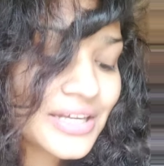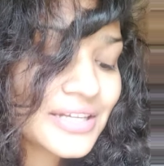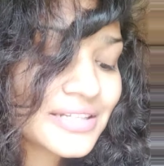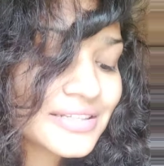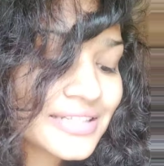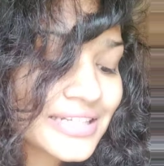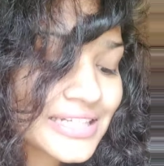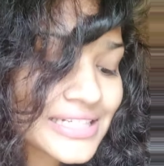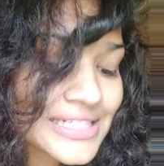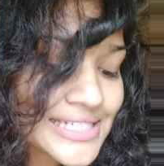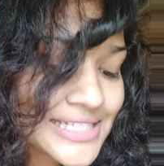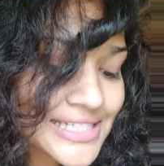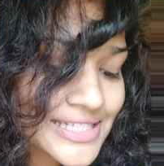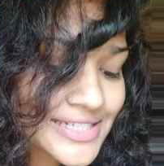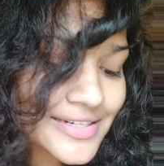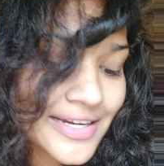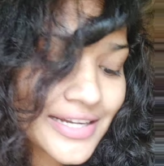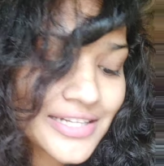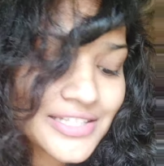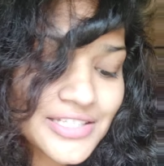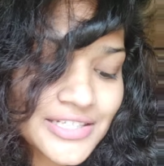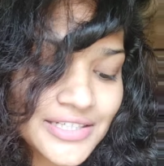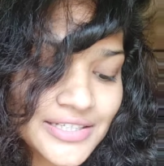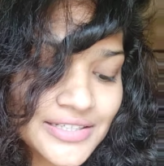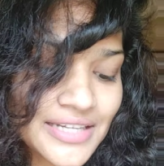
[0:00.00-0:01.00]
they
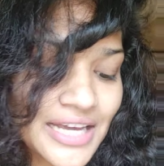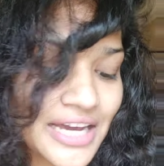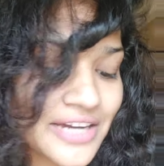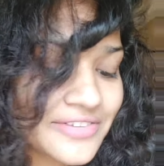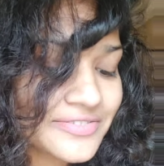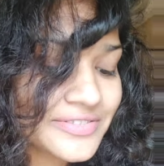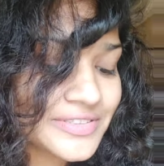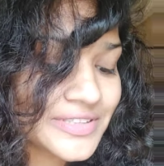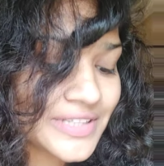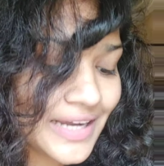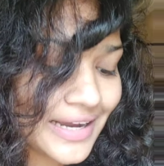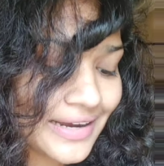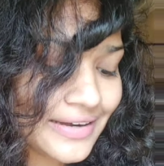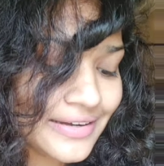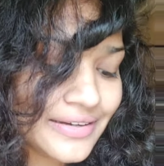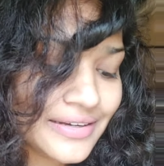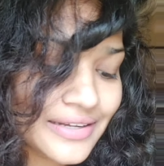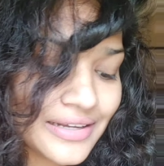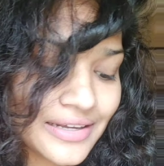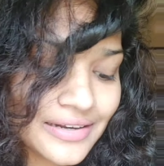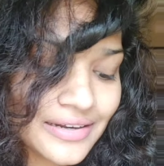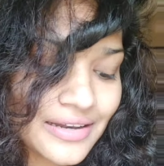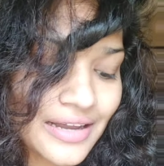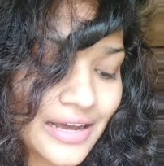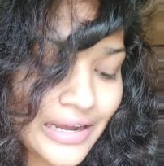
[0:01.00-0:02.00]
stretch a
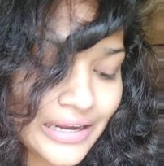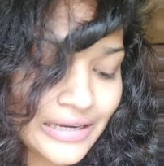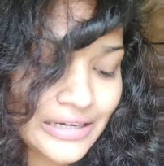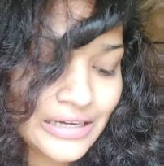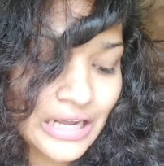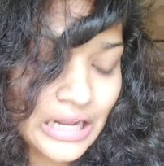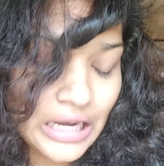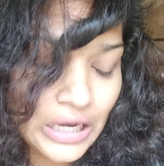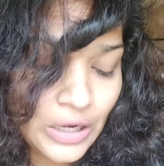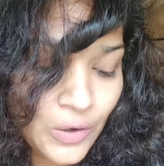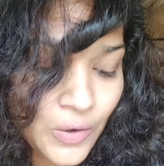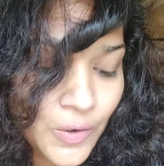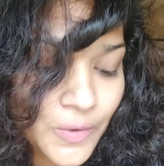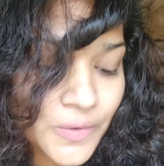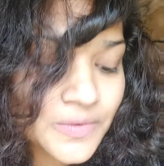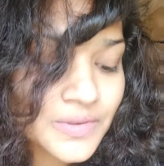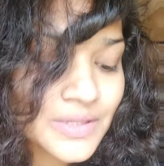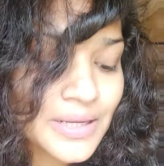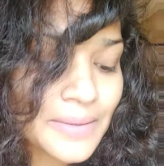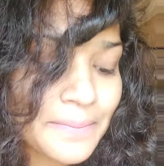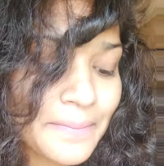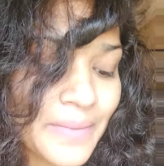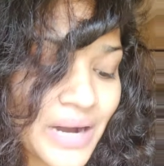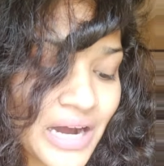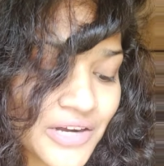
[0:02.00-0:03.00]
never-ending line along
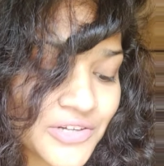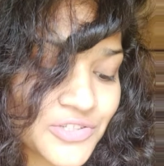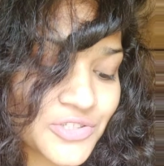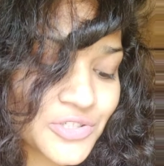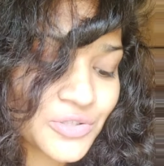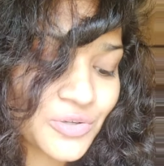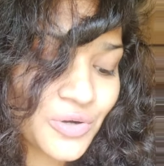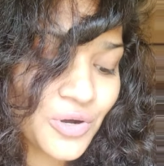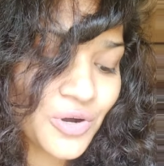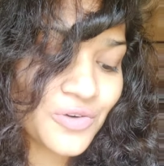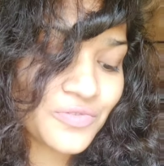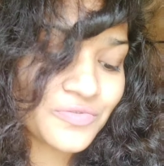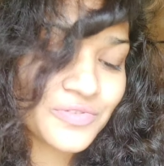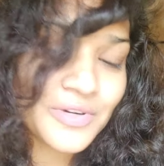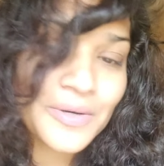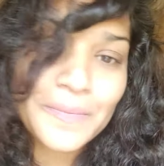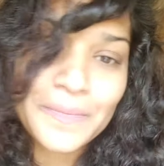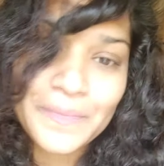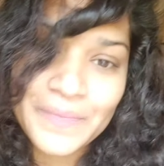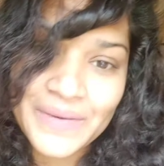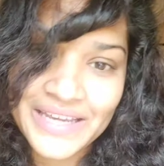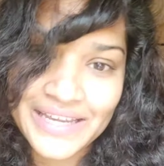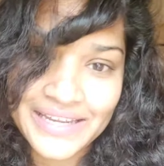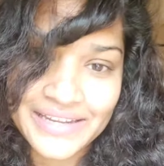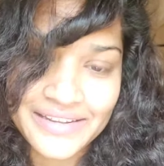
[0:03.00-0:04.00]
the margin of a
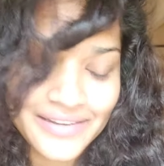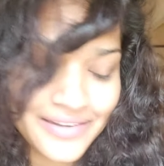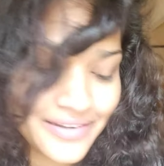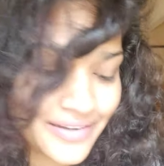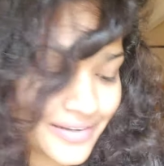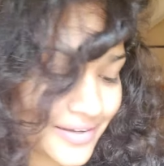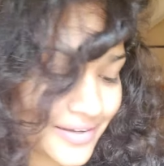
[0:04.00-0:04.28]
bay.